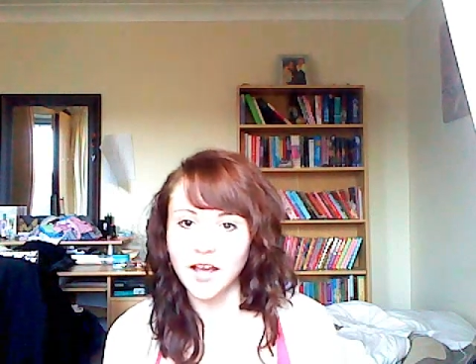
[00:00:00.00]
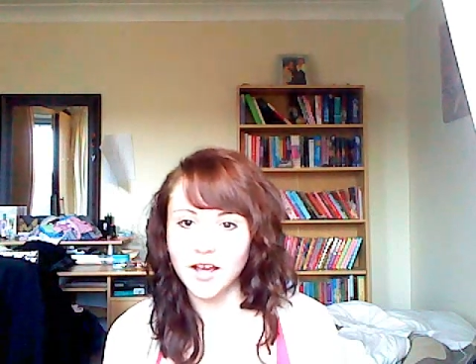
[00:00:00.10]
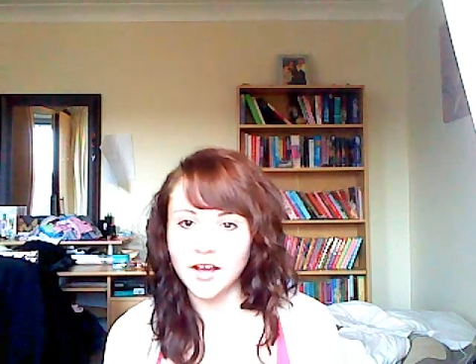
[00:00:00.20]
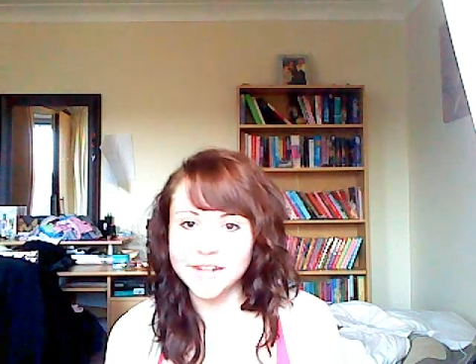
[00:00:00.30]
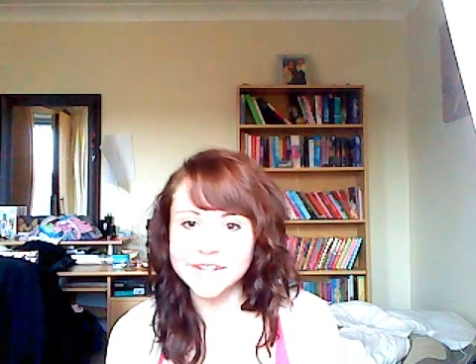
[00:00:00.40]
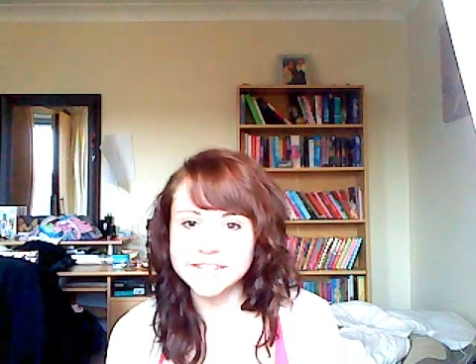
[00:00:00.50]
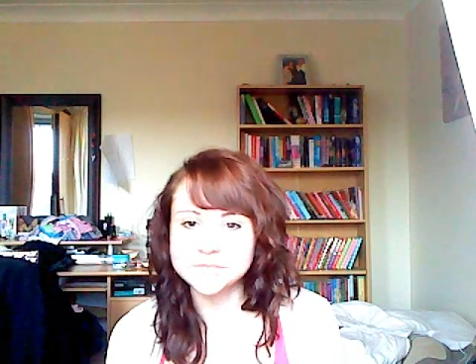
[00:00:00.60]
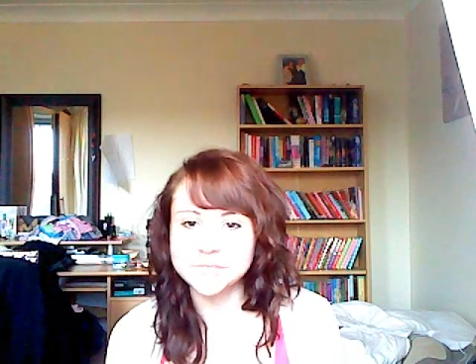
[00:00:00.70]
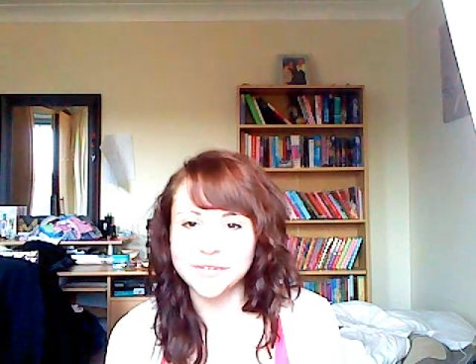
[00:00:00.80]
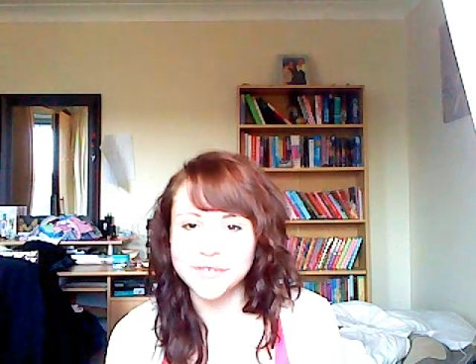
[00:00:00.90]
Hi, this
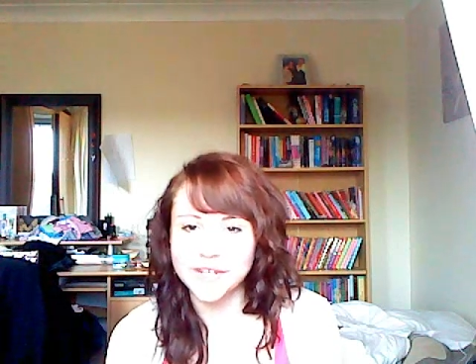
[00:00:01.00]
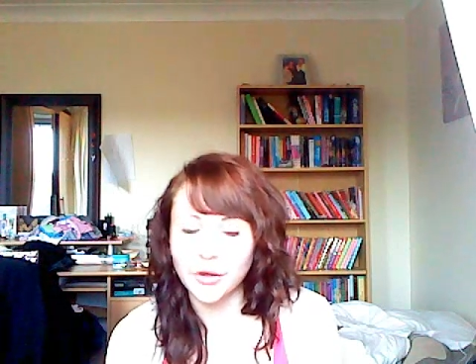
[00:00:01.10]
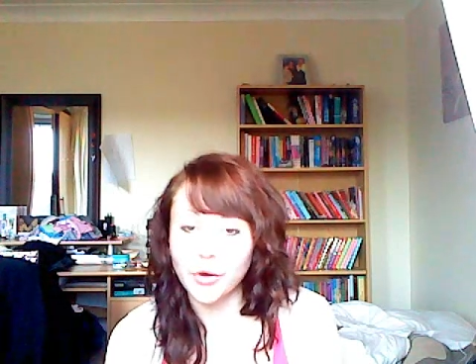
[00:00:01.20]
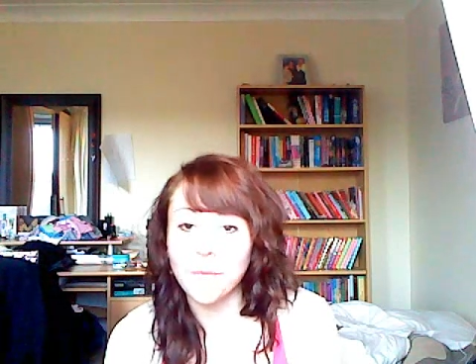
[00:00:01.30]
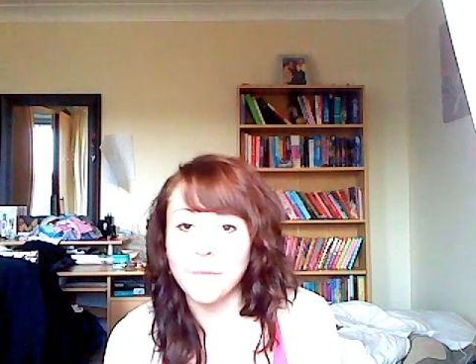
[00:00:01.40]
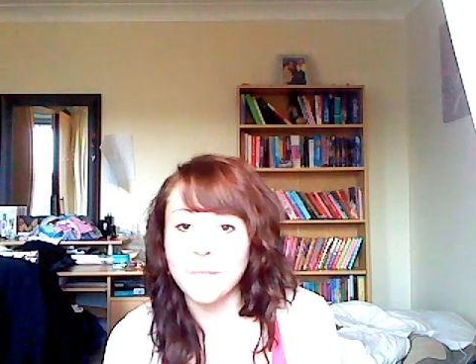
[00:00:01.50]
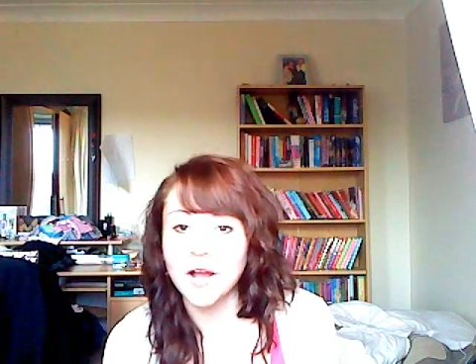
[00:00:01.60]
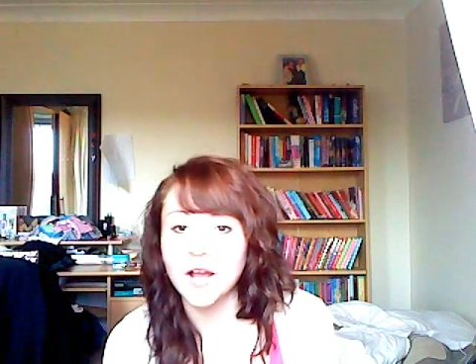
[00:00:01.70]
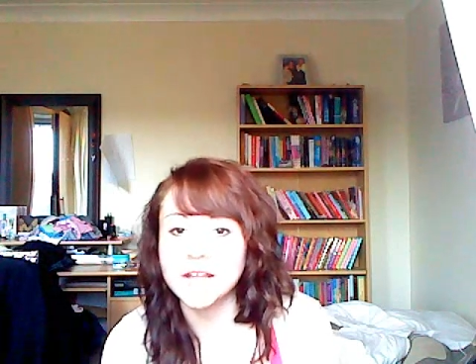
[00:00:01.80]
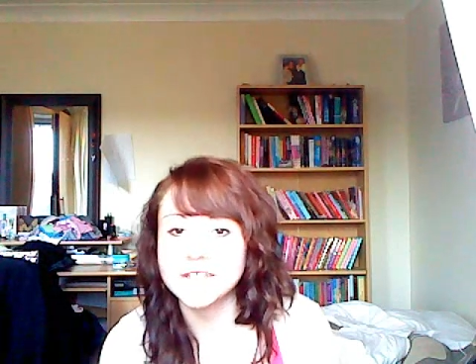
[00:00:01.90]
is my video on
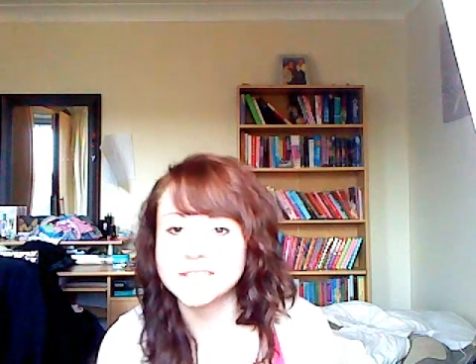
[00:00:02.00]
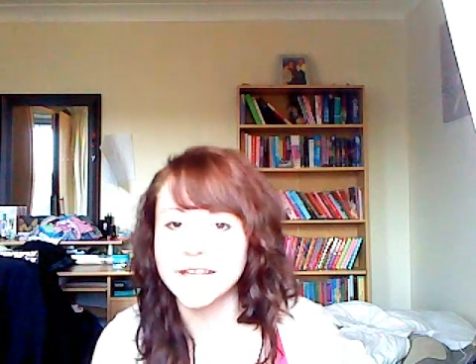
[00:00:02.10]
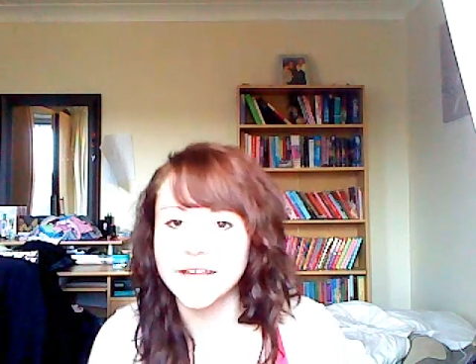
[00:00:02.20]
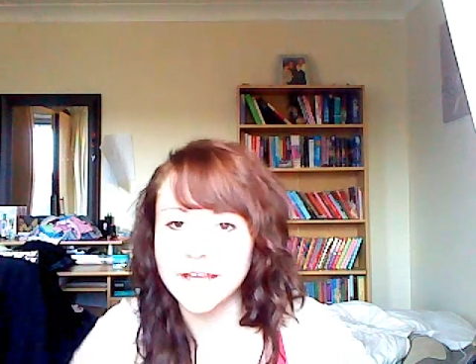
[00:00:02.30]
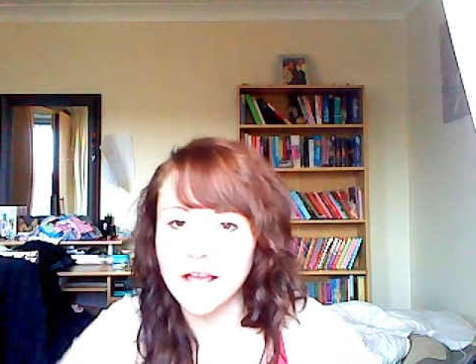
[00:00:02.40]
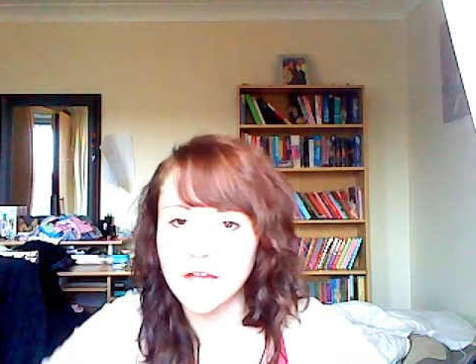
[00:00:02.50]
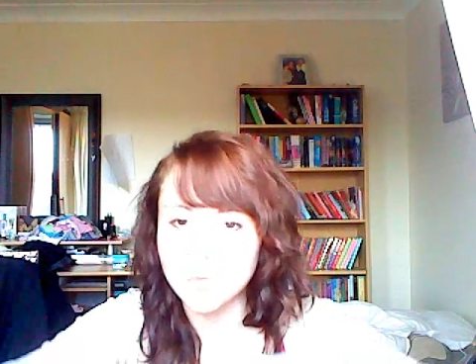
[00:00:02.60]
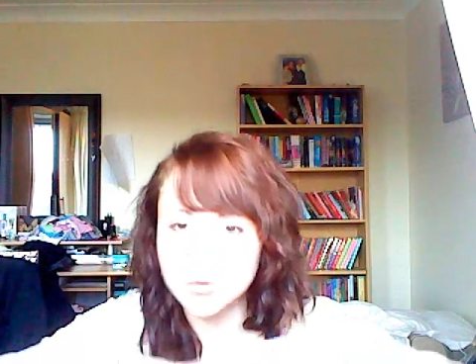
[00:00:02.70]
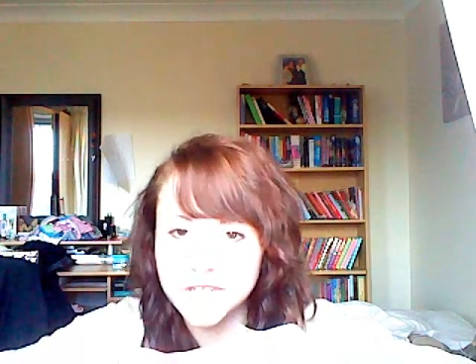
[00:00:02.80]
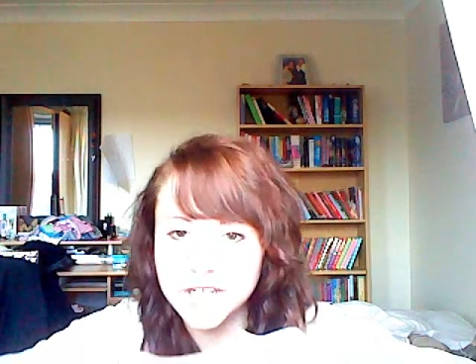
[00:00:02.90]
my skincare
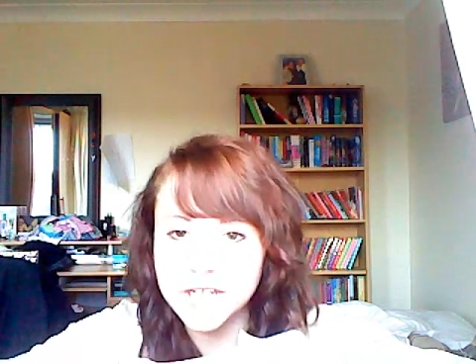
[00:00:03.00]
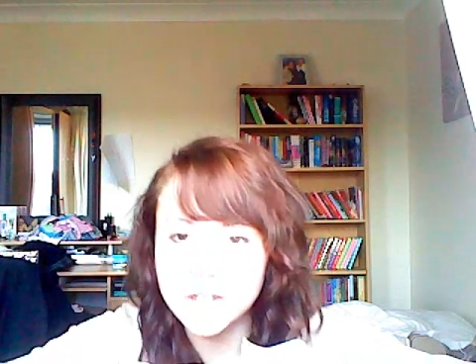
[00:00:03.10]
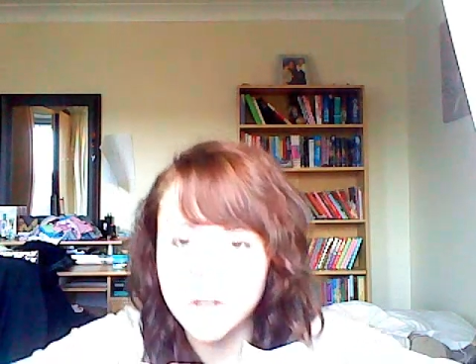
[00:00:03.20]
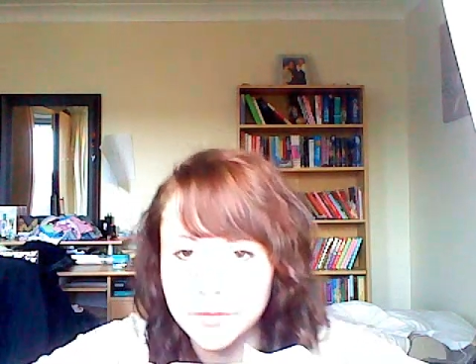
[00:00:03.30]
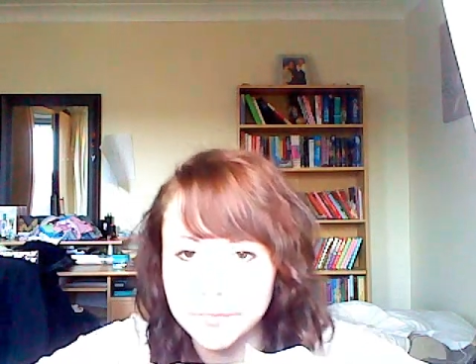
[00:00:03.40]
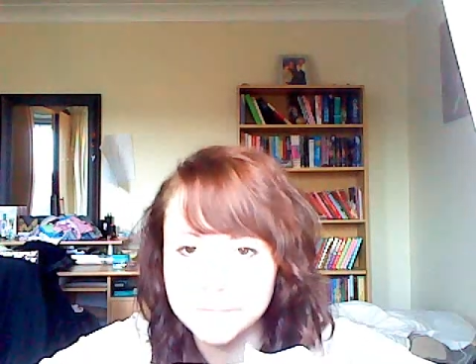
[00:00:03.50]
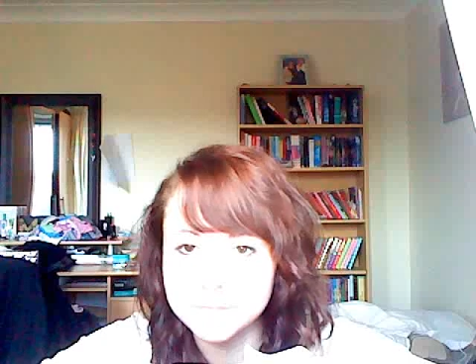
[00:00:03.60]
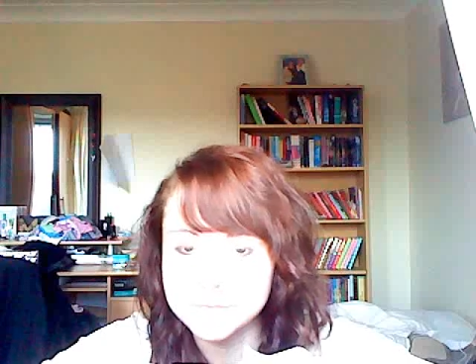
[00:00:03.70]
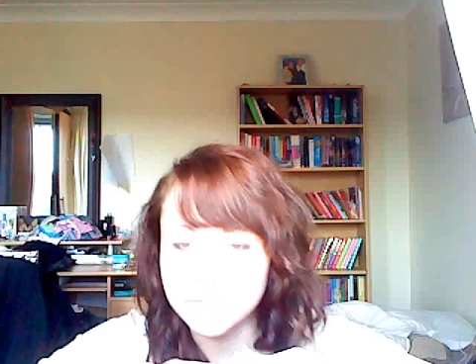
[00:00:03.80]
routine.